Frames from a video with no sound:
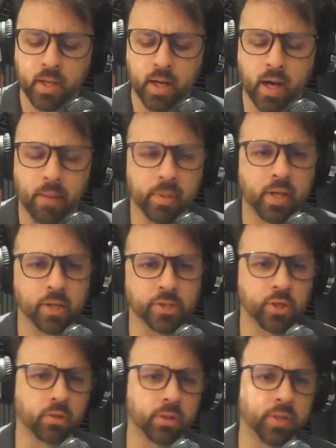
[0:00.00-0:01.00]
Uh, but kind of
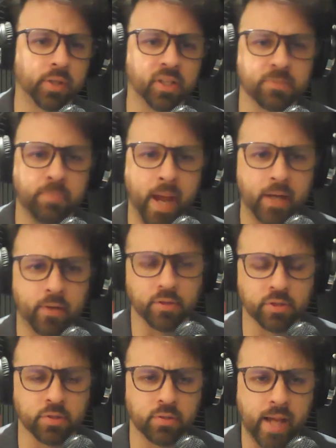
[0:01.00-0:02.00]
circling things back
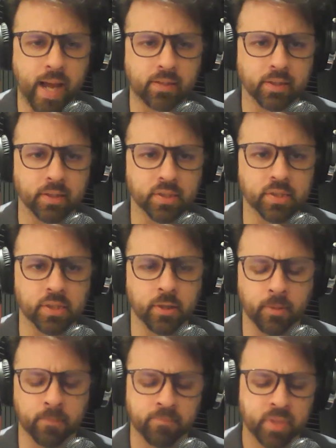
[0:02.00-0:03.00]
student athletes
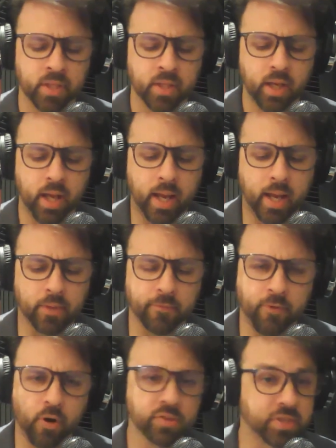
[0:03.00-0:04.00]
here. And the
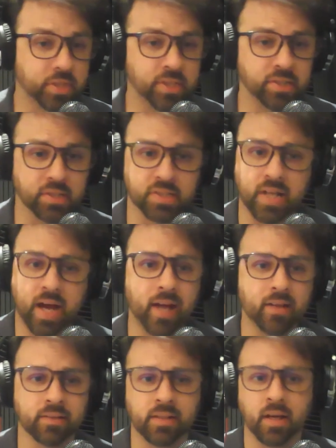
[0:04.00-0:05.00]
fall season is
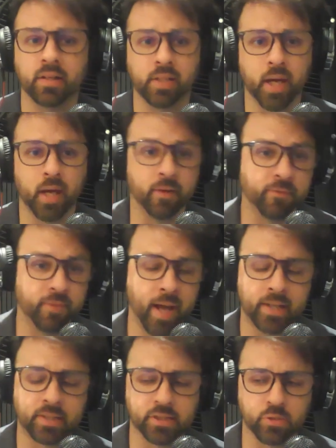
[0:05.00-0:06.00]
not done yet. In
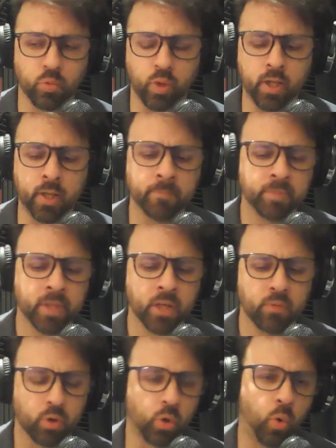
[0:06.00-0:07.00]
fact, as we
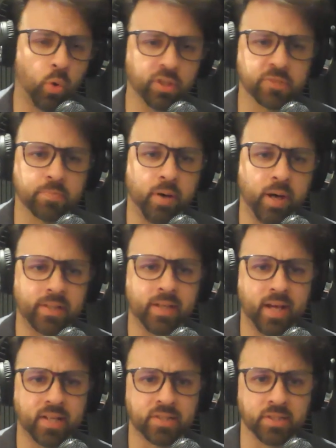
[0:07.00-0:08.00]
record this
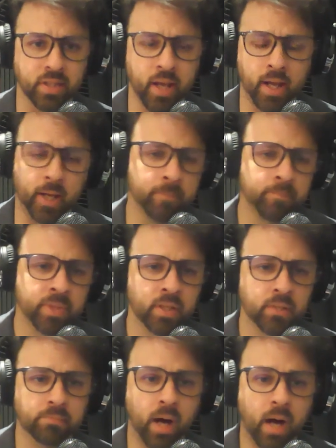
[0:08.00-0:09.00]
podcast today,
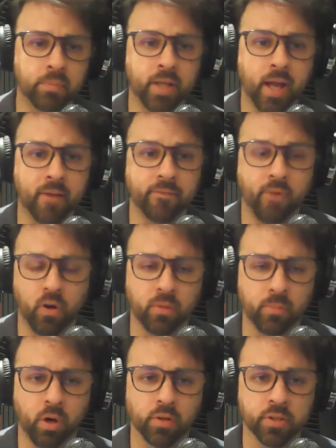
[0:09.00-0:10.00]
Bobcat
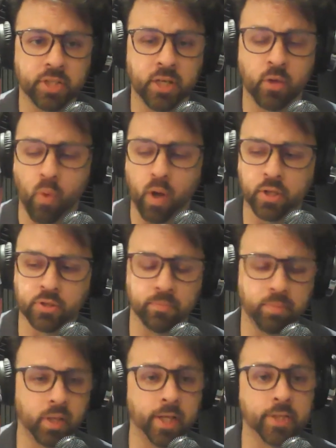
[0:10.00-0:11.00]
Volleyball is getting ready to
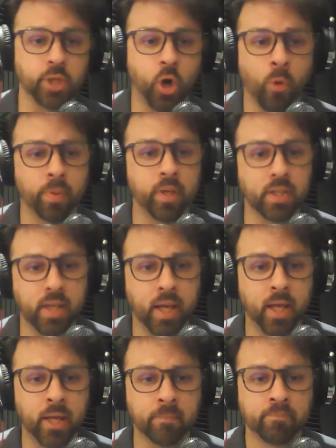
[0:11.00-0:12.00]
play its opening
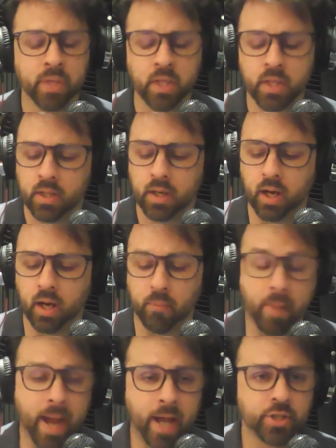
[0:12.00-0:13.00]
game uh,
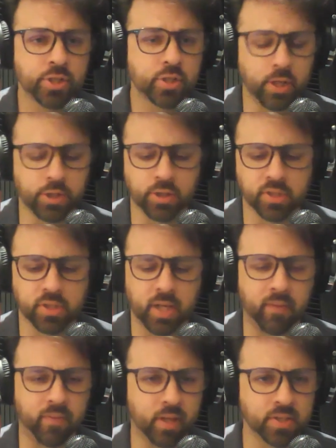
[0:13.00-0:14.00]
match, I should
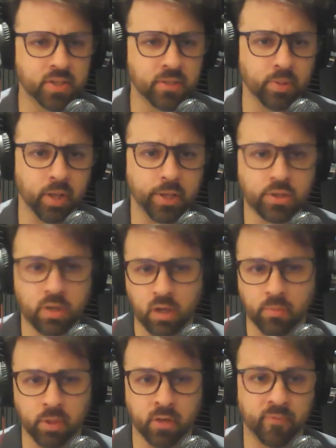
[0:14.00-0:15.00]
say, the NCAA
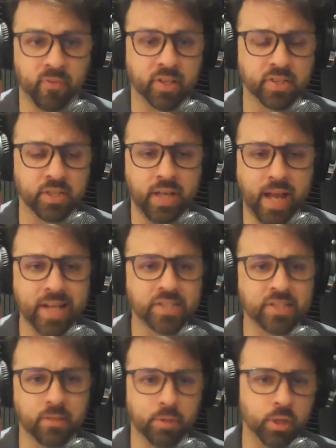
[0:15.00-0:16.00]
tournament. They're facing
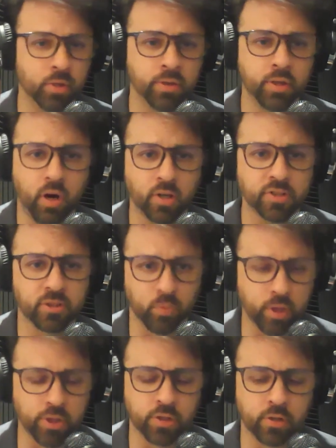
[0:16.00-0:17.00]
SMU in the Austin
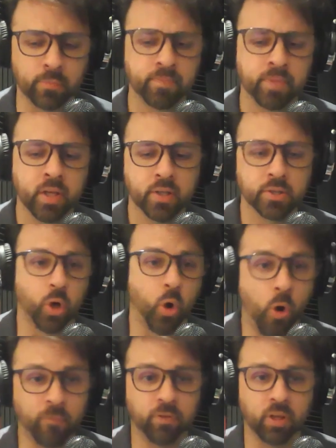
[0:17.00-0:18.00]
Regional. So
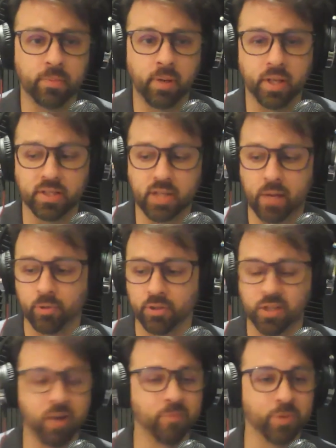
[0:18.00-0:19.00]
hopefully by the time we're
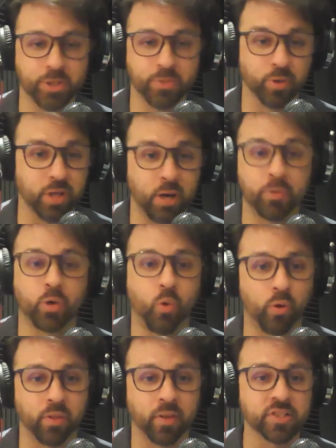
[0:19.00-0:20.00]
done, we're done
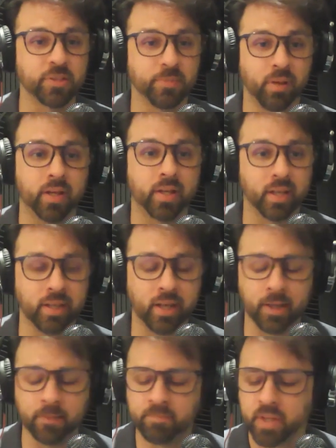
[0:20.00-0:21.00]
recording this, they're playing
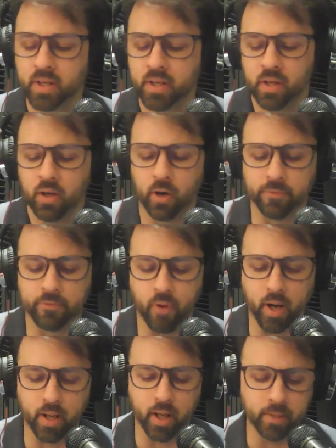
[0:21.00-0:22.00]
again on
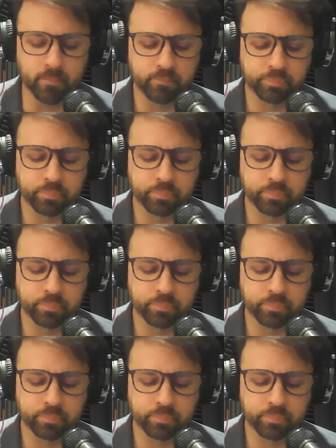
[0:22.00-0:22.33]
Friday.